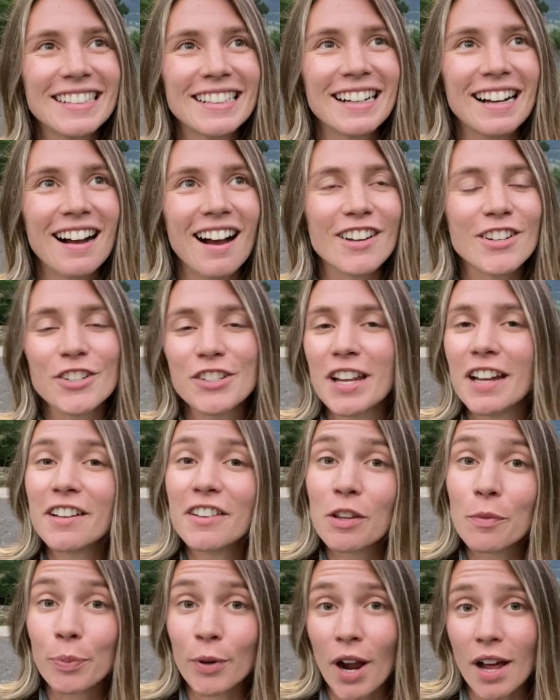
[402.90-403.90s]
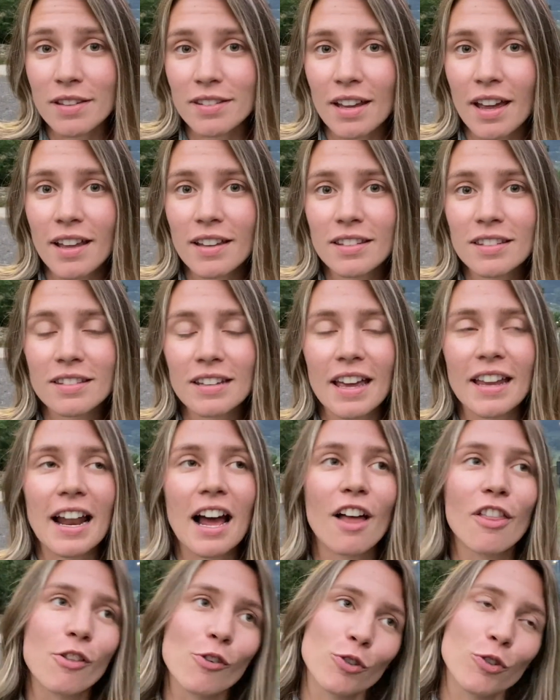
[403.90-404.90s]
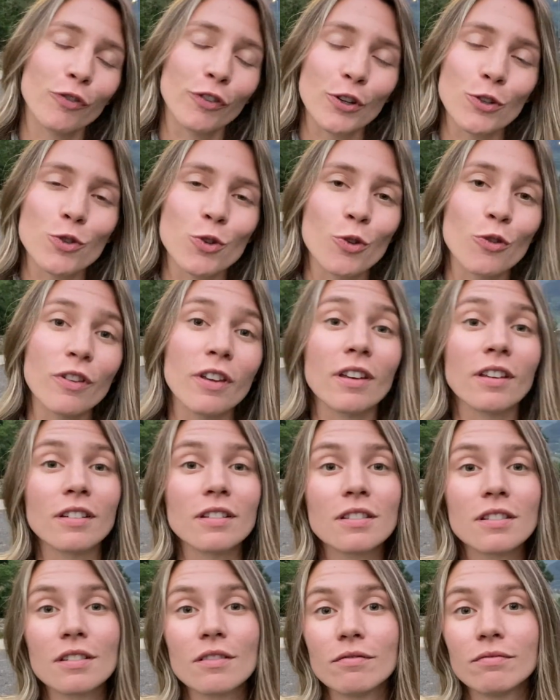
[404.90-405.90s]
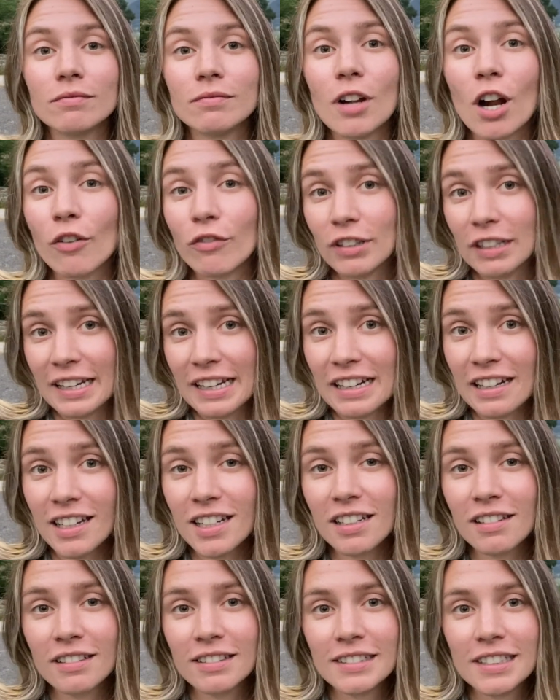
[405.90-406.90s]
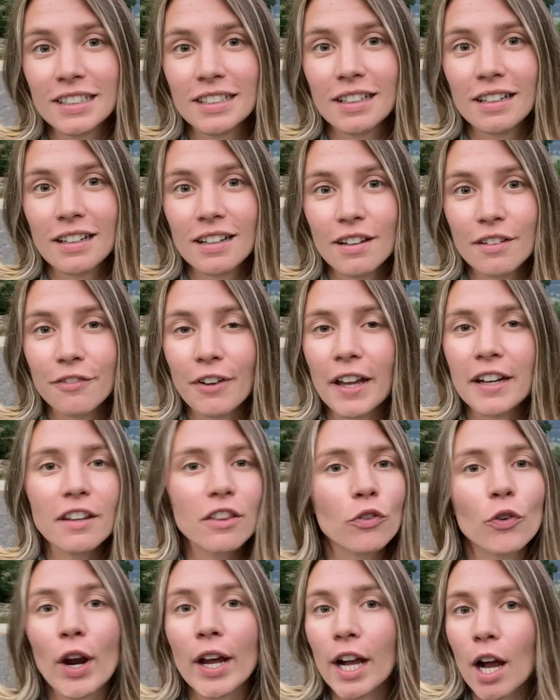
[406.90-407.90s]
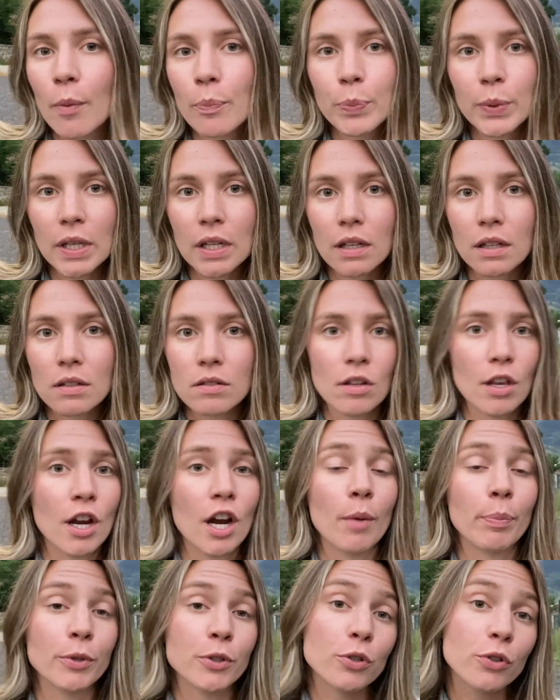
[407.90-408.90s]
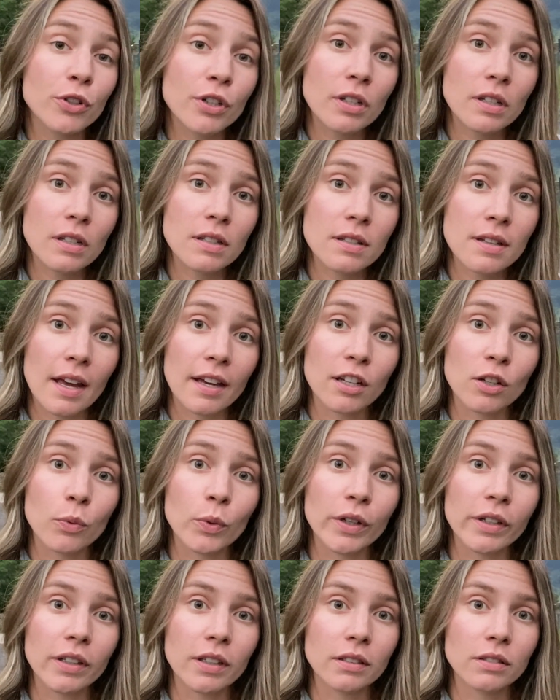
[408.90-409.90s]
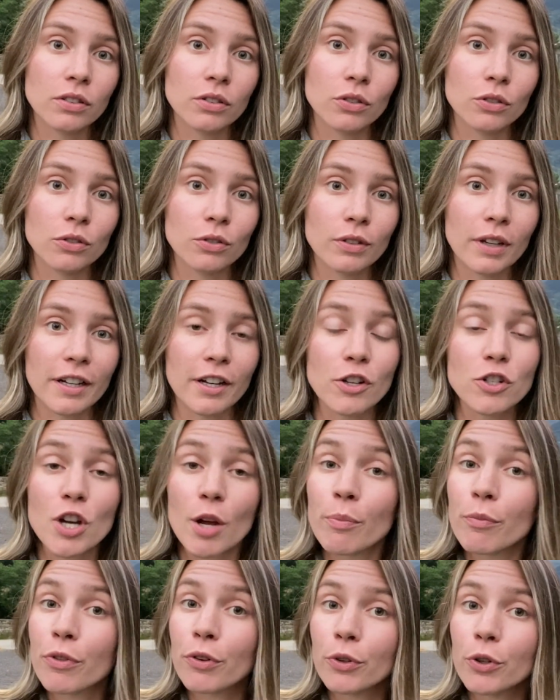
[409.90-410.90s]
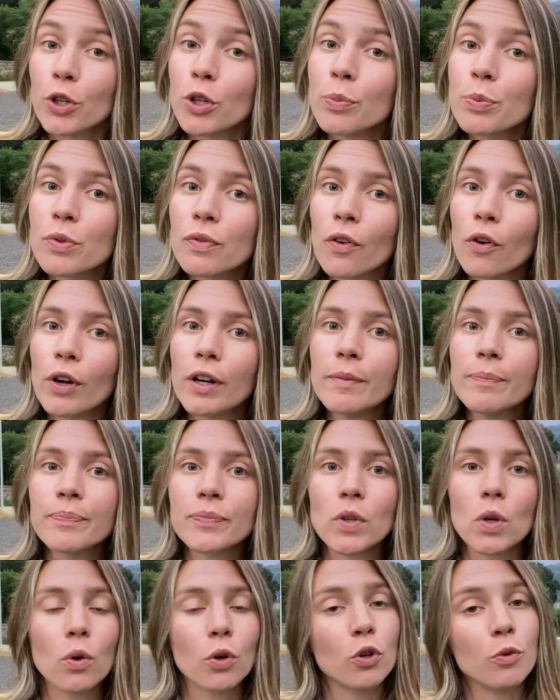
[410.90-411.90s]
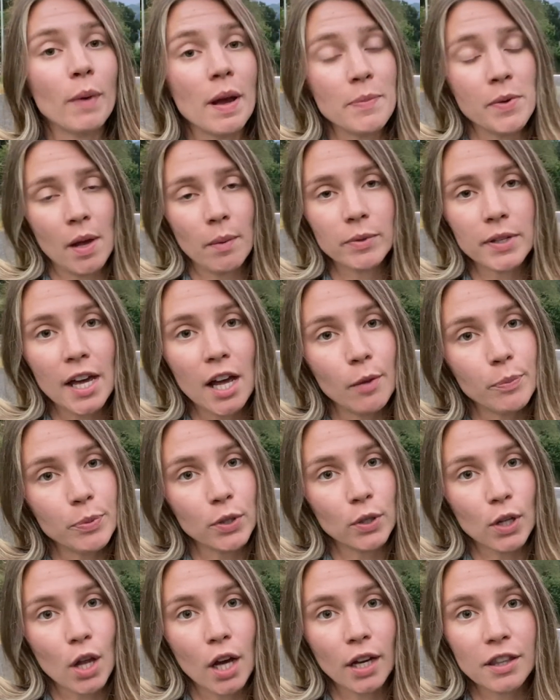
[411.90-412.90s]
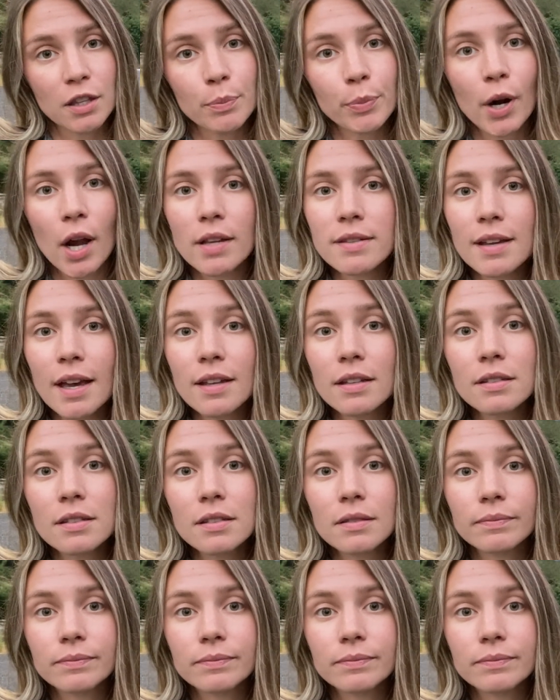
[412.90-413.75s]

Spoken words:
understanding the process and how those first two things are related, finding the right companies and opportunities that you're willing to kind of jump through hoops for, or who might be able to help you along in the process,